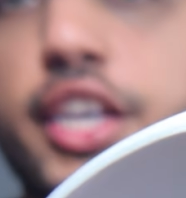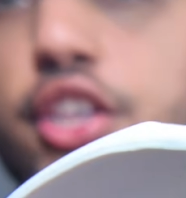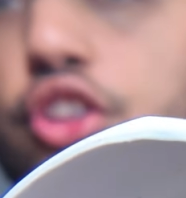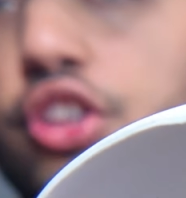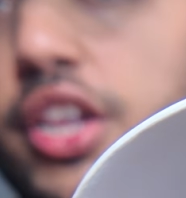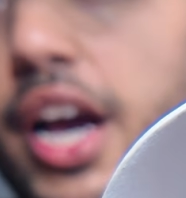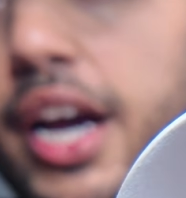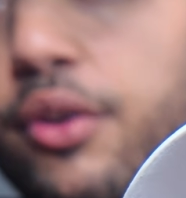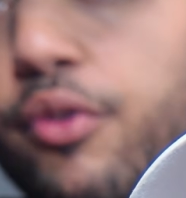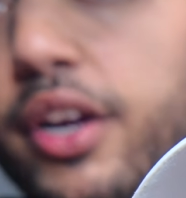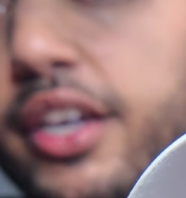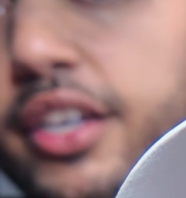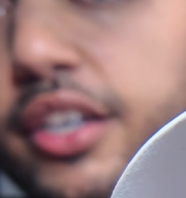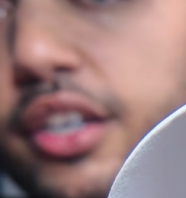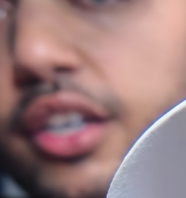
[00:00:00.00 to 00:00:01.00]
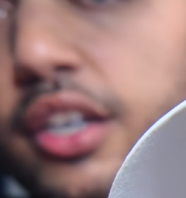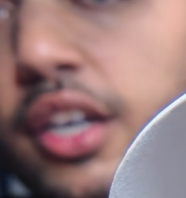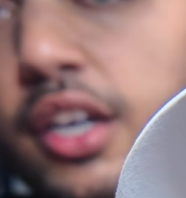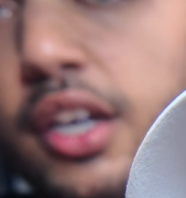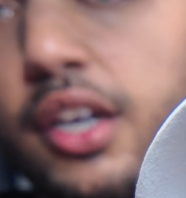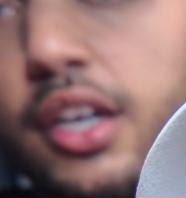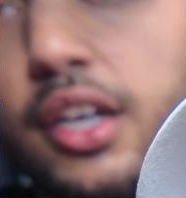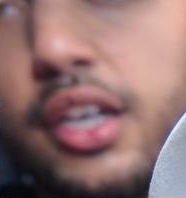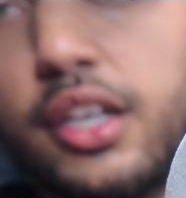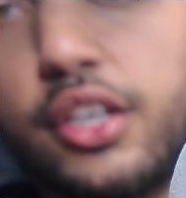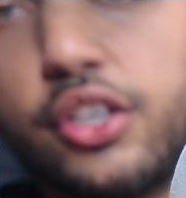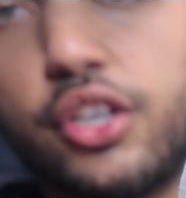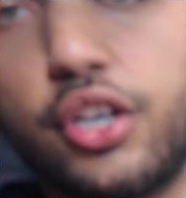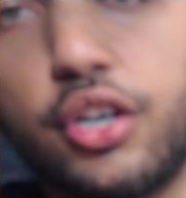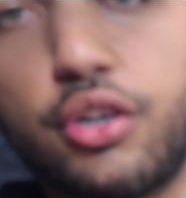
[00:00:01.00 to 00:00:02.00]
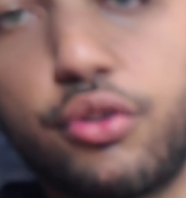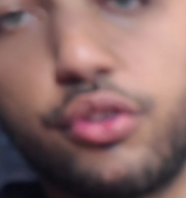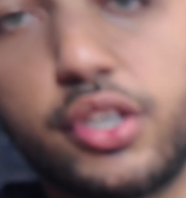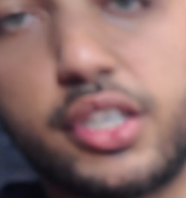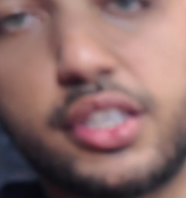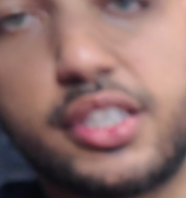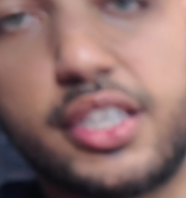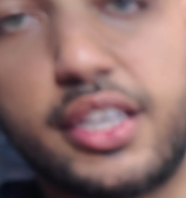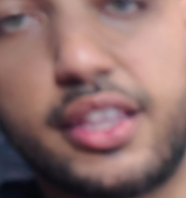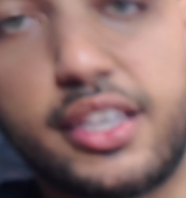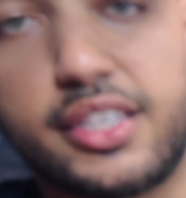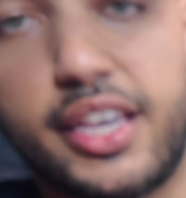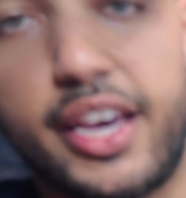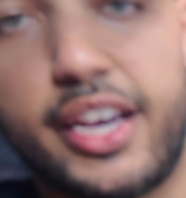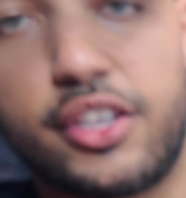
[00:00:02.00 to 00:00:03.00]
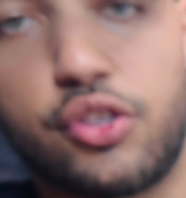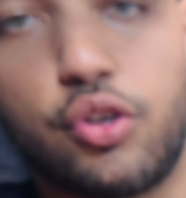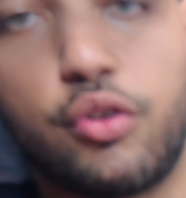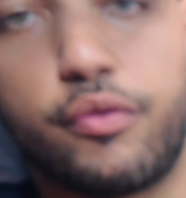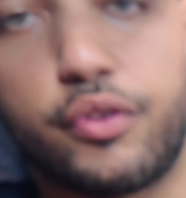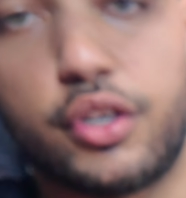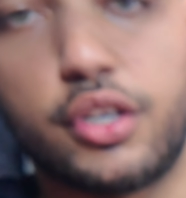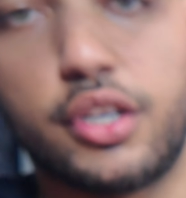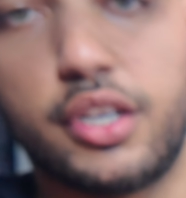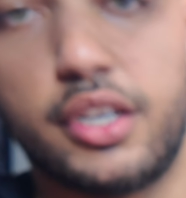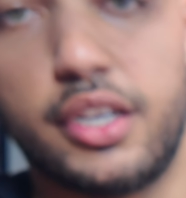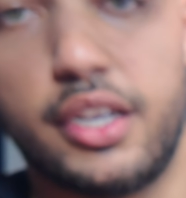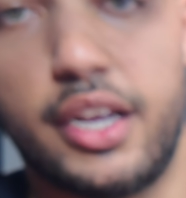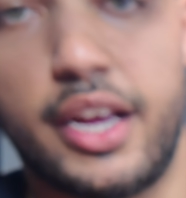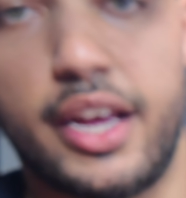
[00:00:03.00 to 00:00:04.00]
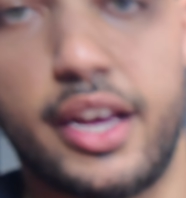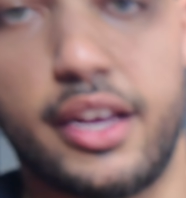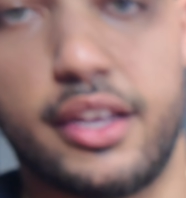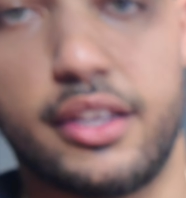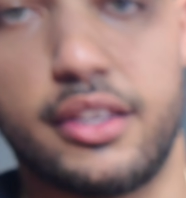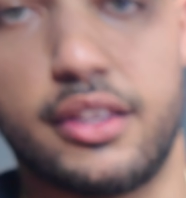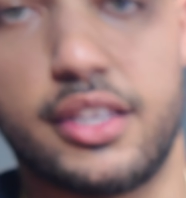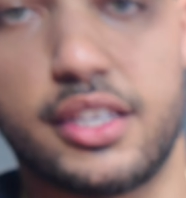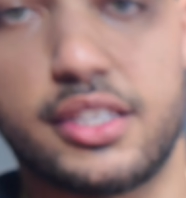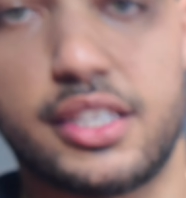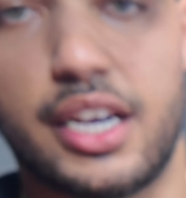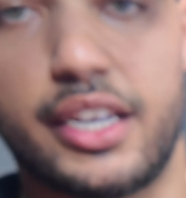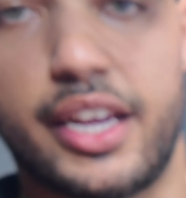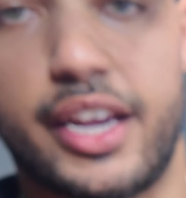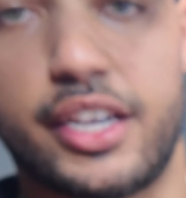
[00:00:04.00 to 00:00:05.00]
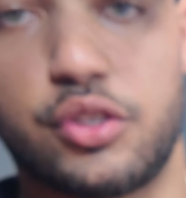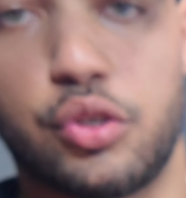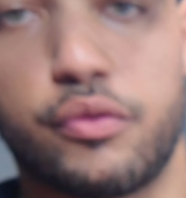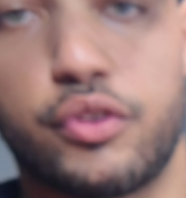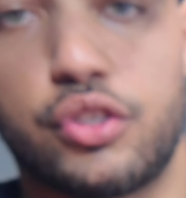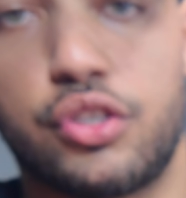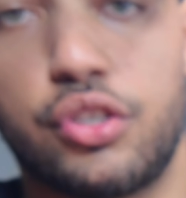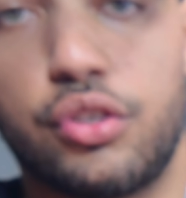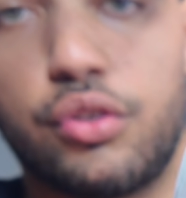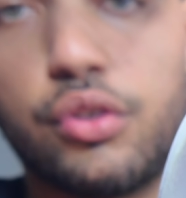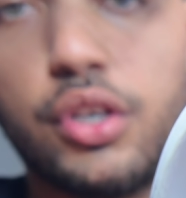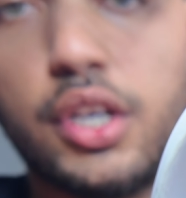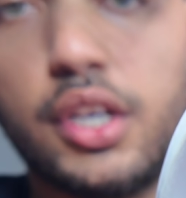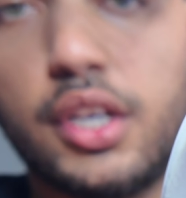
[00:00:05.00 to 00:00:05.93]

each side right here, you can see this hangs over and this side hangs over too.